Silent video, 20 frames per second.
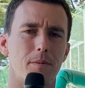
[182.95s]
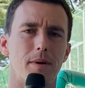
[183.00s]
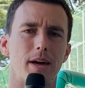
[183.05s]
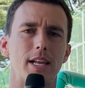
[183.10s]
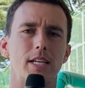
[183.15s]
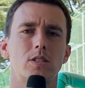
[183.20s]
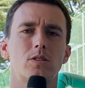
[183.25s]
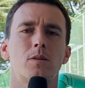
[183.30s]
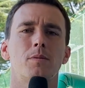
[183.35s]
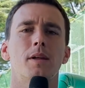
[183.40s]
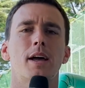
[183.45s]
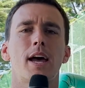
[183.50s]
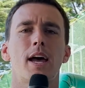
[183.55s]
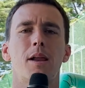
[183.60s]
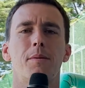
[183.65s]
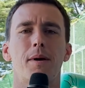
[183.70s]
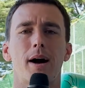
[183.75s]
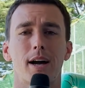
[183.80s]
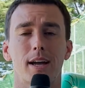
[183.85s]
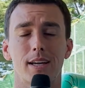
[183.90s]
minutes from the
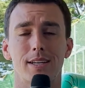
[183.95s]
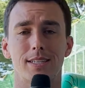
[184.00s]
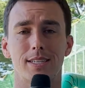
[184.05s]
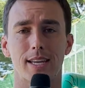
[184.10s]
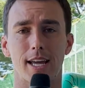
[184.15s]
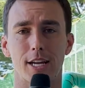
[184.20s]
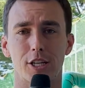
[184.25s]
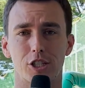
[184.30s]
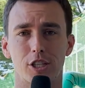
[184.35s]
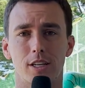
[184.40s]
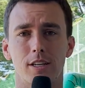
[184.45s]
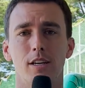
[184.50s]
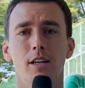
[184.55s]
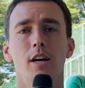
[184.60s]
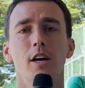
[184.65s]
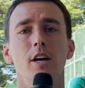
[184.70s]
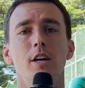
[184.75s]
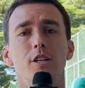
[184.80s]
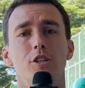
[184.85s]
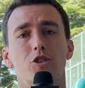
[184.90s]
Hanamaki station,
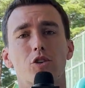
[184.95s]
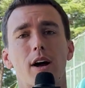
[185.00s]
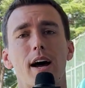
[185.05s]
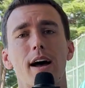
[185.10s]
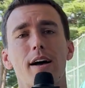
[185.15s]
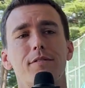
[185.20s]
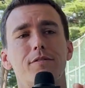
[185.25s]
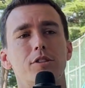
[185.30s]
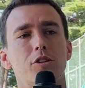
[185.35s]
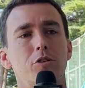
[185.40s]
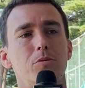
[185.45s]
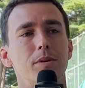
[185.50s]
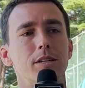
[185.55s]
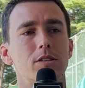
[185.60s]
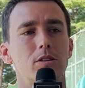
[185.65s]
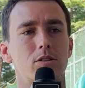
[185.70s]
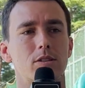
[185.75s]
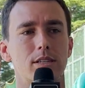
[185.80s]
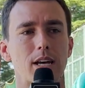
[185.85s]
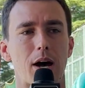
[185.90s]
drive to
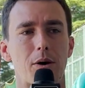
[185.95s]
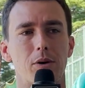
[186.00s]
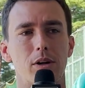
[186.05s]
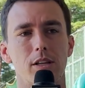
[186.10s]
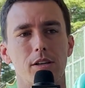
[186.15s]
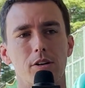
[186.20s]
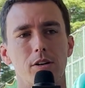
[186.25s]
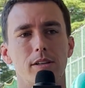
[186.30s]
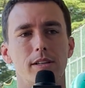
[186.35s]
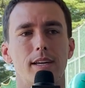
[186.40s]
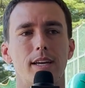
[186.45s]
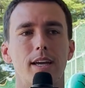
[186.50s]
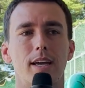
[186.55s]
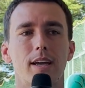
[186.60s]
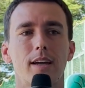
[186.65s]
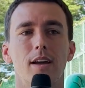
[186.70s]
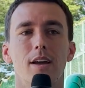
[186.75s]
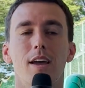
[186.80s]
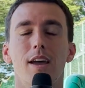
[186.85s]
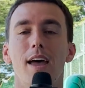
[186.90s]
Mizusawa Little
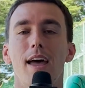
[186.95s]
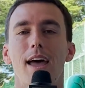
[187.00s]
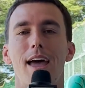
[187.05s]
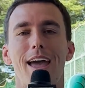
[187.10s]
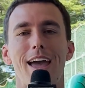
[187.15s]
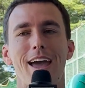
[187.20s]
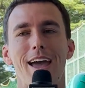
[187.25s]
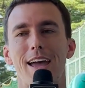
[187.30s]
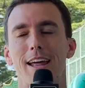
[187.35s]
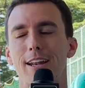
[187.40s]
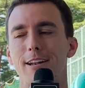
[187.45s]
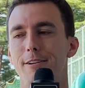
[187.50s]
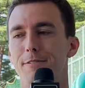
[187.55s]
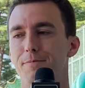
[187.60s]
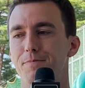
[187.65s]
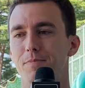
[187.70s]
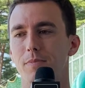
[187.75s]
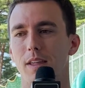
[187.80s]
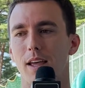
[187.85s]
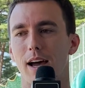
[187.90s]
League, and
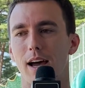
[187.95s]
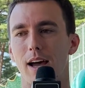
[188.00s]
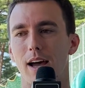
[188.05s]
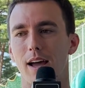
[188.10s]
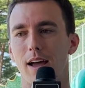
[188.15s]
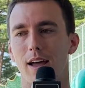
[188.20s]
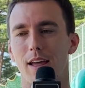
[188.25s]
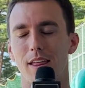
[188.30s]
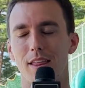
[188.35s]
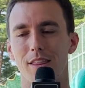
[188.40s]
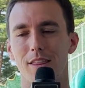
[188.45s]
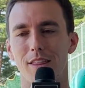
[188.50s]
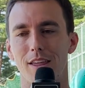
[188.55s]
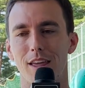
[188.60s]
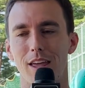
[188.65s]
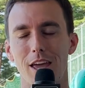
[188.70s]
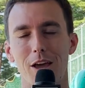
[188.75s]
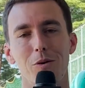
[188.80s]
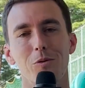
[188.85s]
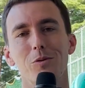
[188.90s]

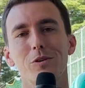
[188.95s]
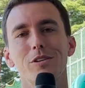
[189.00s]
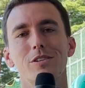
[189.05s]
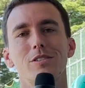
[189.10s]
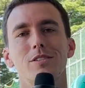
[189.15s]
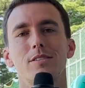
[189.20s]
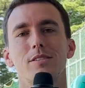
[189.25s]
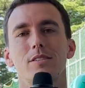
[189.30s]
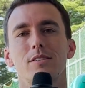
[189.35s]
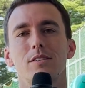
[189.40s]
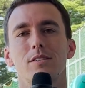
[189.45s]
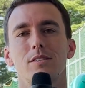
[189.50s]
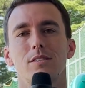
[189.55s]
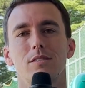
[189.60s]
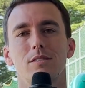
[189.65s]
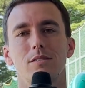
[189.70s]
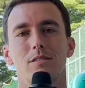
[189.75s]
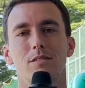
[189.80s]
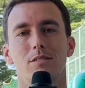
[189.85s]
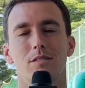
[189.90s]
it was
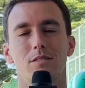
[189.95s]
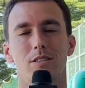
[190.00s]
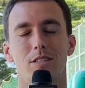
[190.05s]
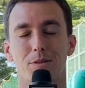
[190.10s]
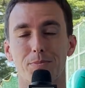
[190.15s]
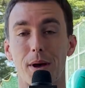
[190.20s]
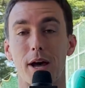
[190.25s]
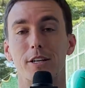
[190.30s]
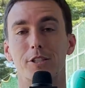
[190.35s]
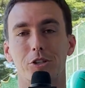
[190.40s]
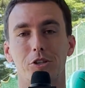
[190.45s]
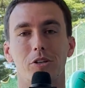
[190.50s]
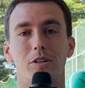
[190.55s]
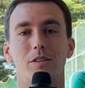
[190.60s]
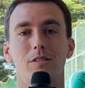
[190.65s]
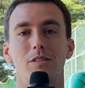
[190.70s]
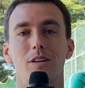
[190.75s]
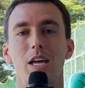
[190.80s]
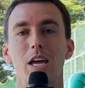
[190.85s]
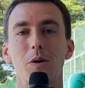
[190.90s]
special.
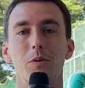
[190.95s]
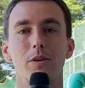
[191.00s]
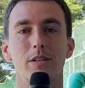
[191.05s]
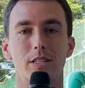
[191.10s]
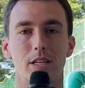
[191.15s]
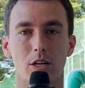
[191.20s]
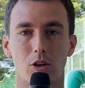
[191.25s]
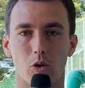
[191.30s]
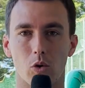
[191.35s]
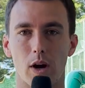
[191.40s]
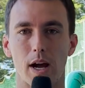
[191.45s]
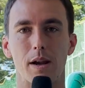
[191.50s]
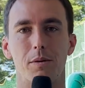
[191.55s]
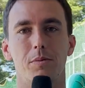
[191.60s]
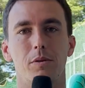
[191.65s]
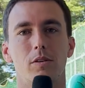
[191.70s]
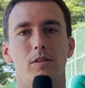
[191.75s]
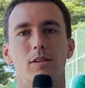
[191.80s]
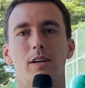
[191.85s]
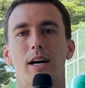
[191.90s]
It was
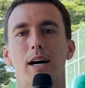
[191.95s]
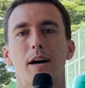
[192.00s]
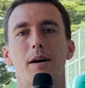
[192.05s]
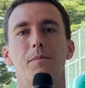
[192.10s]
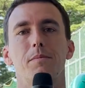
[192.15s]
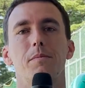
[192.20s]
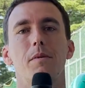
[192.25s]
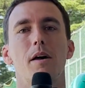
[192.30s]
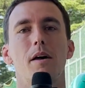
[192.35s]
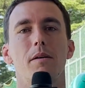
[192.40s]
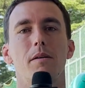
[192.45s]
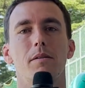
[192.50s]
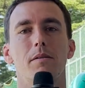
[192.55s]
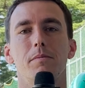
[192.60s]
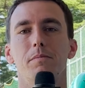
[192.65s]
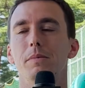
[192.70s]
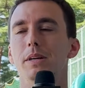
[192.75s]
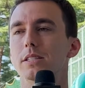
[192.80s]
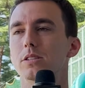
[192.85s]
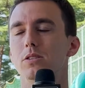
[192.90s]
incredible.
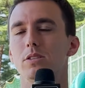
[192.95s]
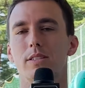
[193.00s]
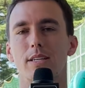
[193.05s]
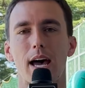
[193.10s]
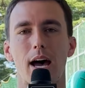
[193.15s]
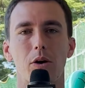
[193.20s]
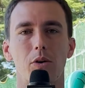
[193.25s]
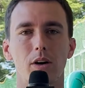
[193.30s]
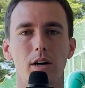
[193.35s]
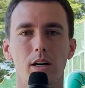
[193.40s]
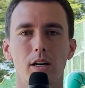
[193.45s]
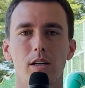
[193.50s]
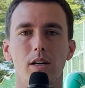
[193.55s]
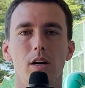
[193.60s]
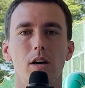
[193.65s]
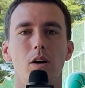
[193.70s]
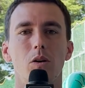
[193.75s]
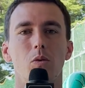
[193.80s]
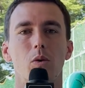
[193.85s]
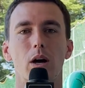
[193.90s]
Mizusawa,
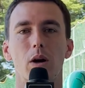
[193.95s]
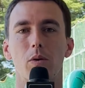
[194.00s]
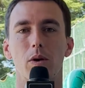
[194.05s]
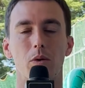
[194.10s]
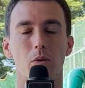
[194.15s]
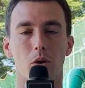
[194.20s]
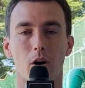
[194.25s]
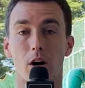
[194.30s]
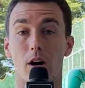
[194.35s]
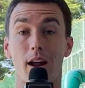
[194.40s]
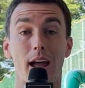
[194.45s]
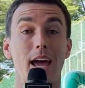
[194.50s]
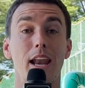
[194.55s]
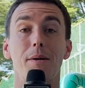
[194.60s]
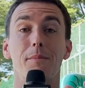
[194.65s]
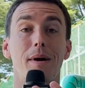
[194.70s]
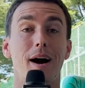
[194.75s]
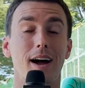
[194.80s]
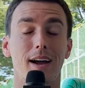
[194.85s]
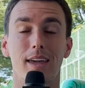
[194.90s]
where we were,
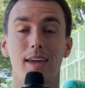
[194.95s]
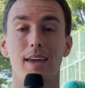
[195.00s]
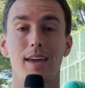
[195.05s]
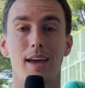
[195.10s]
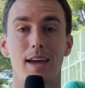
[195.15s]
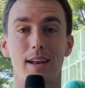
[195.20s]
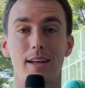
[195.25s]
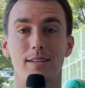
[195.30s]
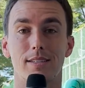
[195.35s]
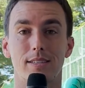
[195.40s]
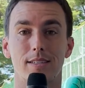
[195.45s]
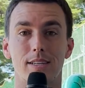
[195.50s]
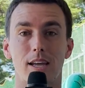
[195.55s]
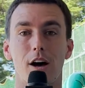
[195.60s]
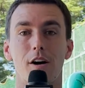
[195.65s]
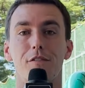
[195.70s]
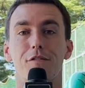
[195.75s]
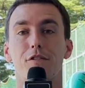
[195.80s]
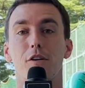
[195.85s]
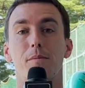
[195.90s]
Hanamaki in
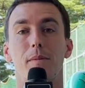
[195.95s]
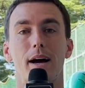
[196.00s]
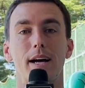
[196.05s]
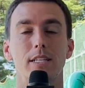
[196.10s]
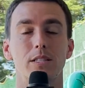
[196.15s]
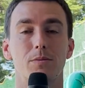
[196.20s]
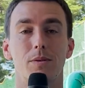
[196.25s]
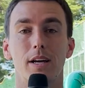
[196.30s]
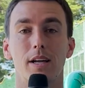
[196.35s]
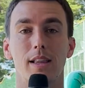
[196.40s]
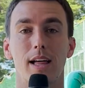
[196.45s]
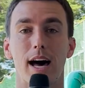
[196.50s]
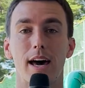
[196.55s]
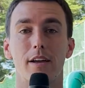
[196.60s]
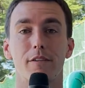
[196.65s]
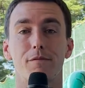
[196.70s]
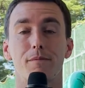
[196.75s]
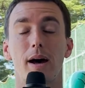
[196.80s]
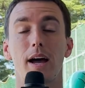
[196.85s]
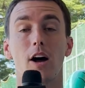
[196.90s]
itself reminds me a lot
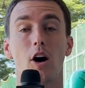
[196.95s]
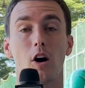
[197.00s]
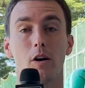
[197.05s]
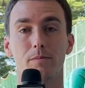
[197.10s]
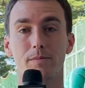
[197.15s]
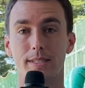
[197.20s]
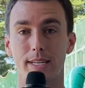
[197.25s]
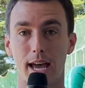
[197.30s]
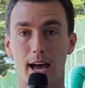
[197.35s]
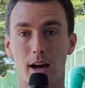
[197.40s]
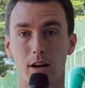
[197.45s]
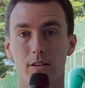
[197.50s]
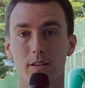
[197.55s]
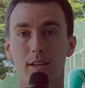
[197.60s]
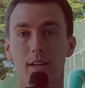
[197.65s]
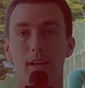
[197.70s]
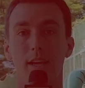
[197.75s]
of my hometown.